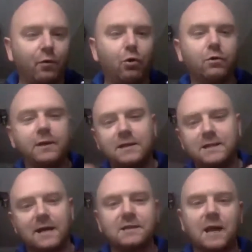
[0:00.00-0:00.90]
All these
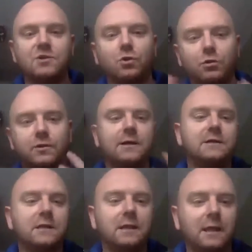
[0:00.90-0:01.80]
assets, all
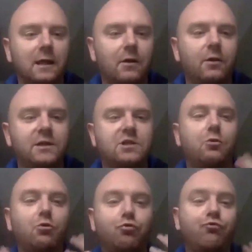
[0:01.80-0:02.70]
this
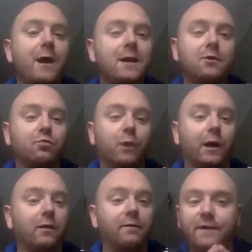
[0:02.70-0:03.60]
great
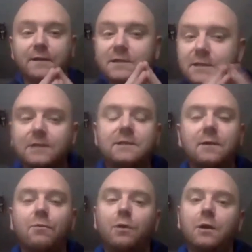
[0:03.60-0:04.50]
goodwill and
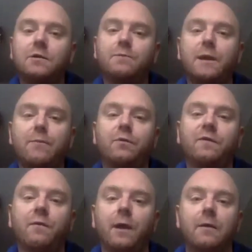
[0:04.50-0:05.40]
fantastic work that people are
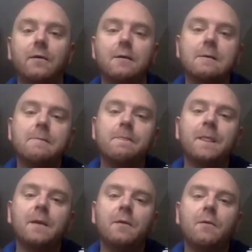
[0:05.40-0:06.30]
doing.
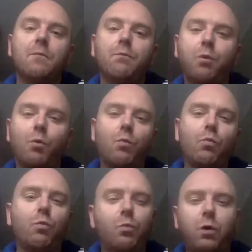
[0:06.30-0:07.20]
But
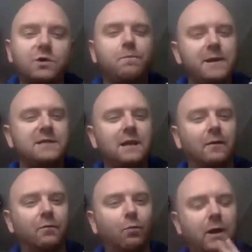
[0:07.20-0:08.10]
what's
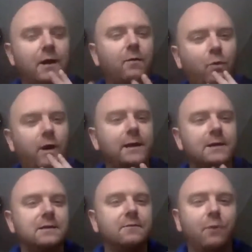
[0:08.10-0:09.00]
missing? Why
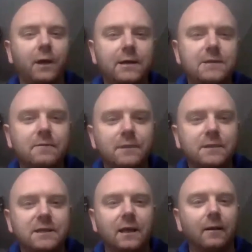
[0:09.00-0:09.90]
is it
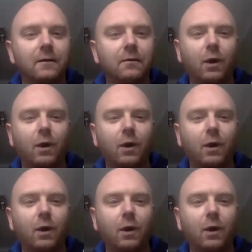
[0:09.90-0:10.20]
missing?